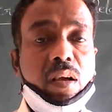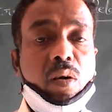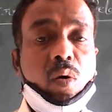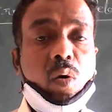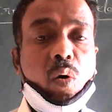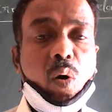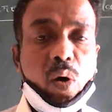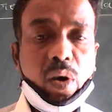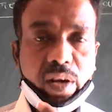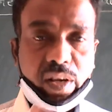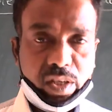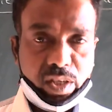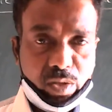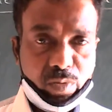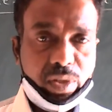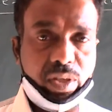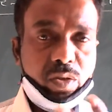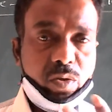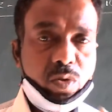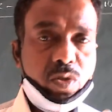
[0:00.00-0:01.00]
or
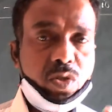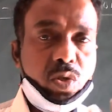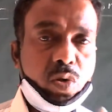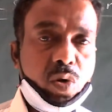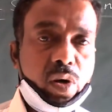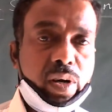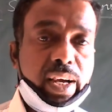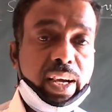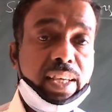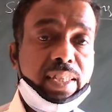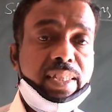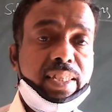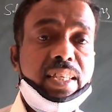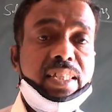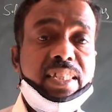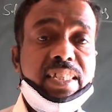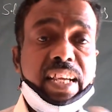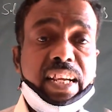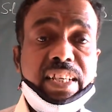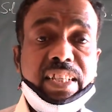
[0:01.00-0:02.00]
even used to call as a
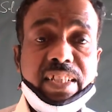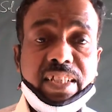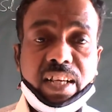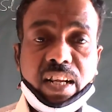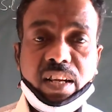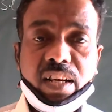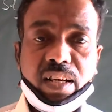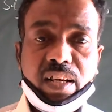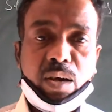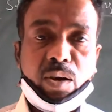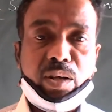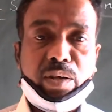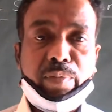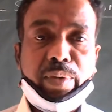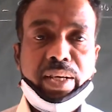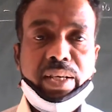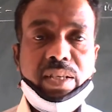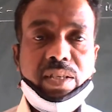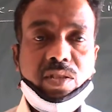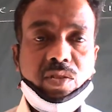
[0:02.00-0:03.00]
central
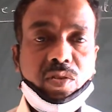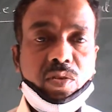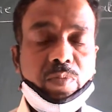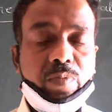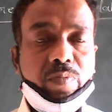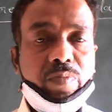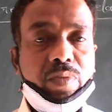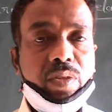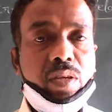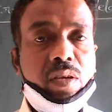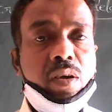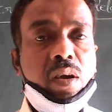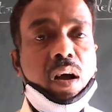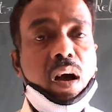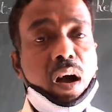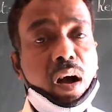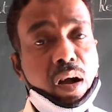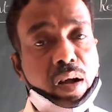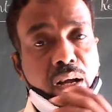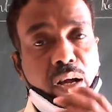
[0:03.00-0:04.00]
government
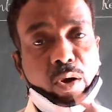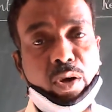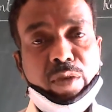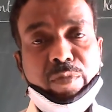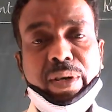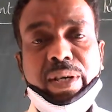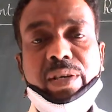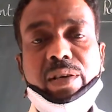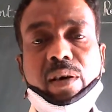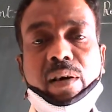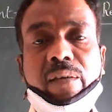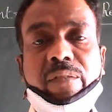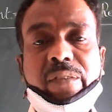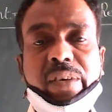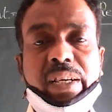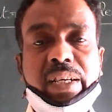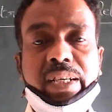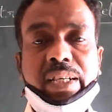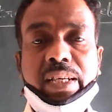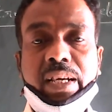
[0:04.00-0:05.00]
or government of
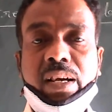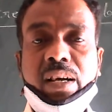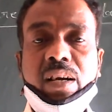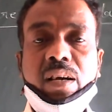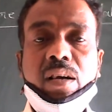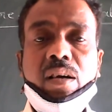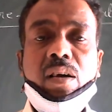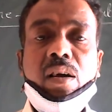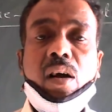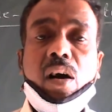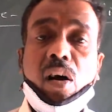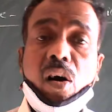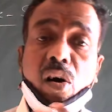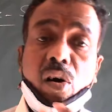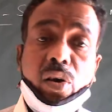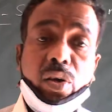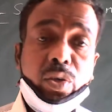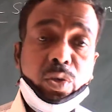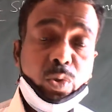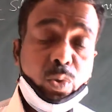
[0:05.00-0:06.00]
India
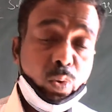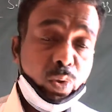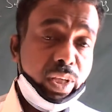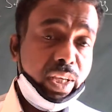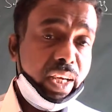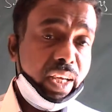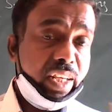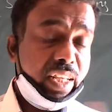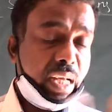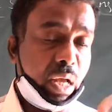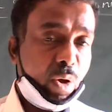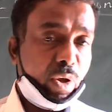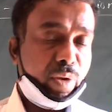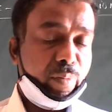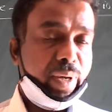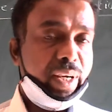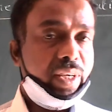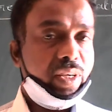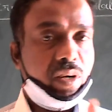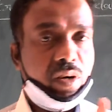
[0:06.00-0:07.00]
or union
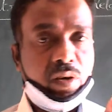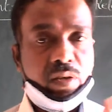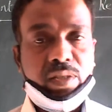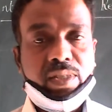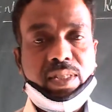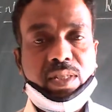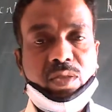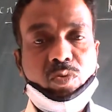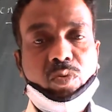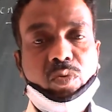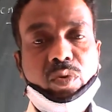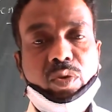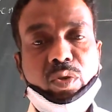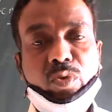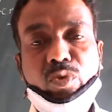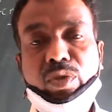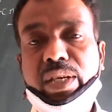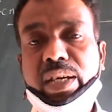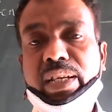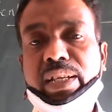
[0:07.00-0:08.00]
government also.
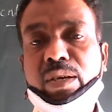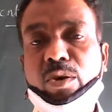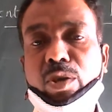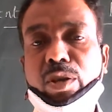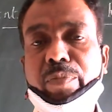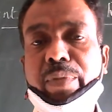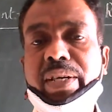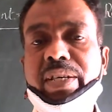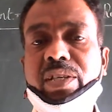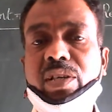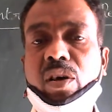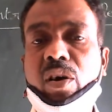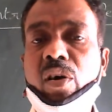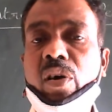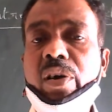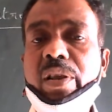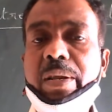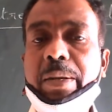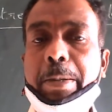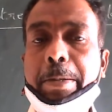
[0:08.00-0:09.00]
Union government
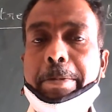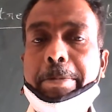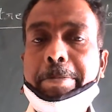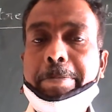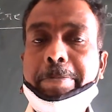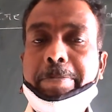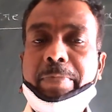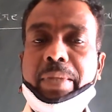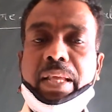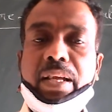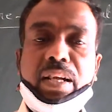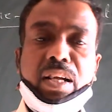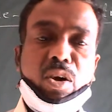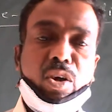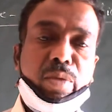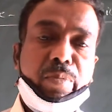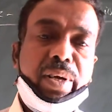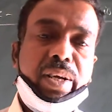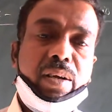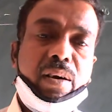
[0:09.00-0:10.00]
or
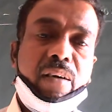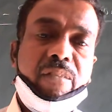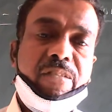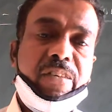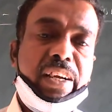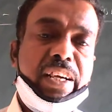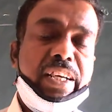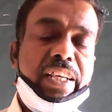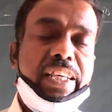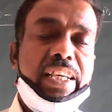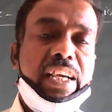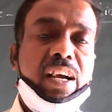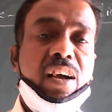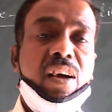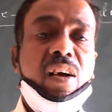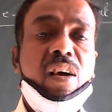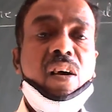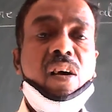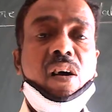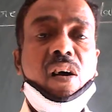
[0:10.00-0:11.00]
government of
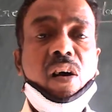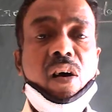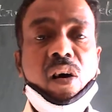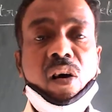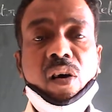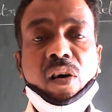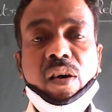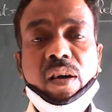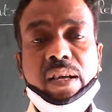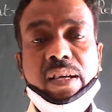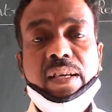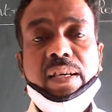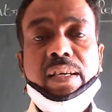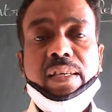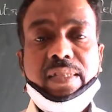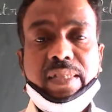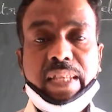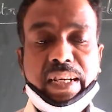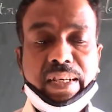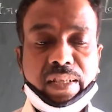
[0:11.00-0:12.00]
India or
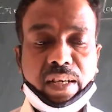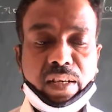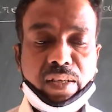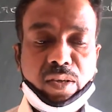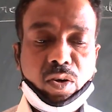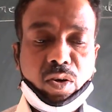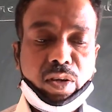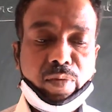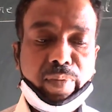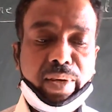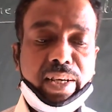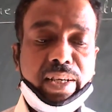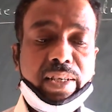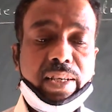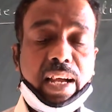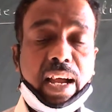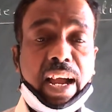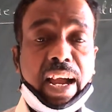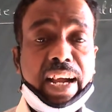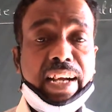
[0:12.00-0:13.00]
central government
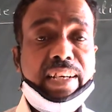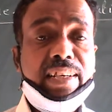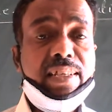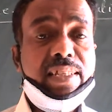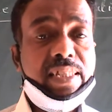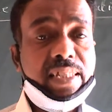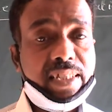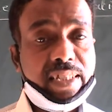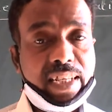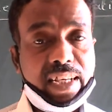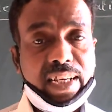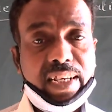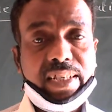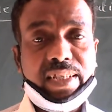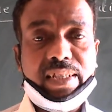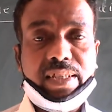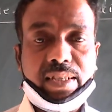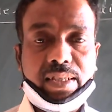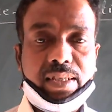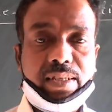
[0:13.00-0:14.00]
and
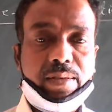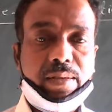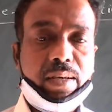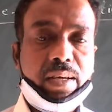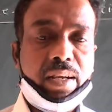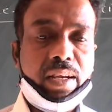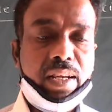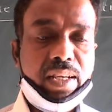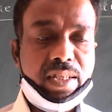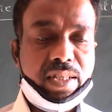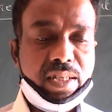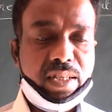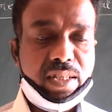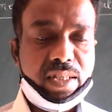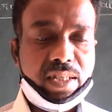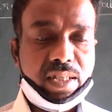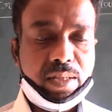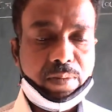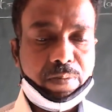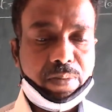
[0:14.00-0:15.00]
state
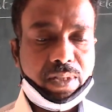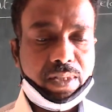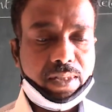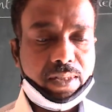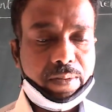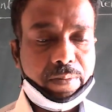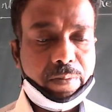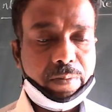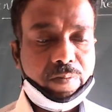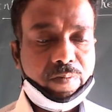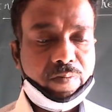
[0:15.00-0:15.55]
relationships.